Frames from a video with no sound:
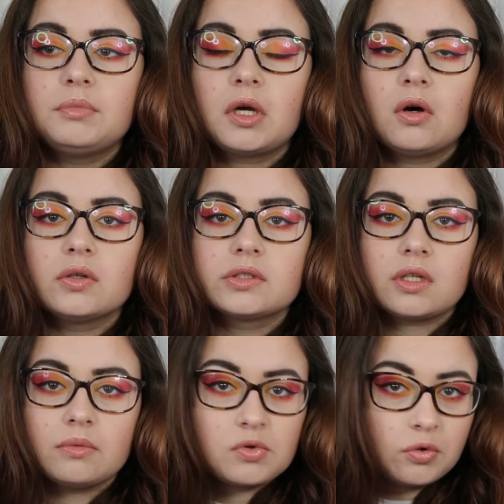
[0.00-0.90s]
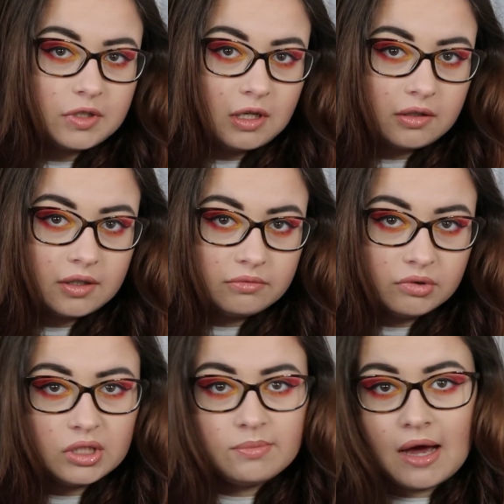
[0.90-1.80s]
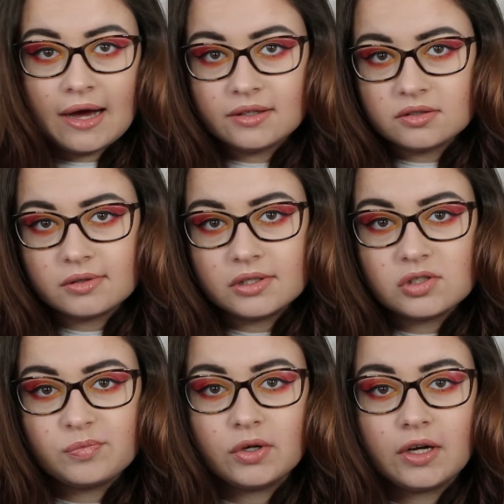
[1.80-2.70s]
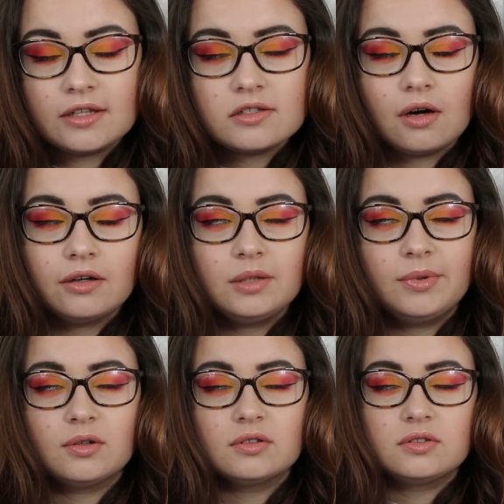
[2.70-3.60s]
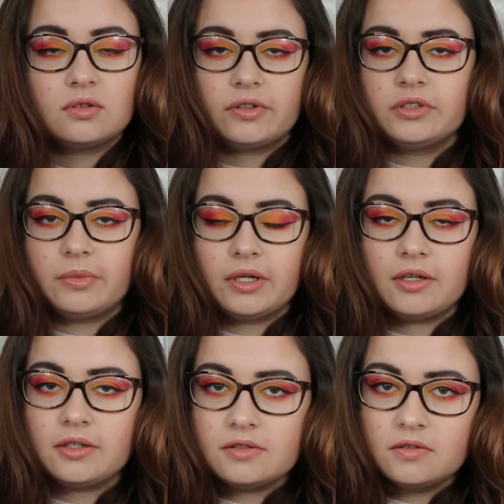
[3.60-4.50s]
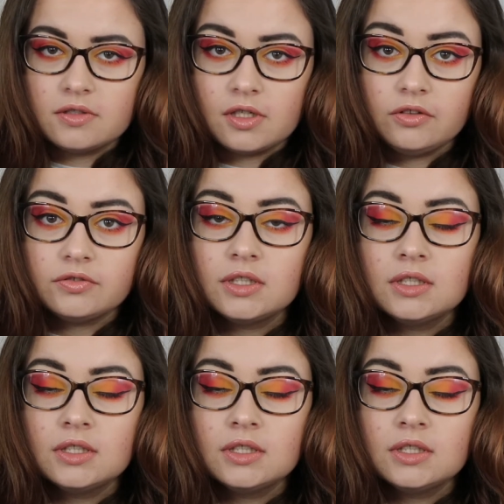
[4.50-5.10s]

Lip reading: because I was already looking really matte, so I just put a tiny bit on sort of under my eyes and stuff.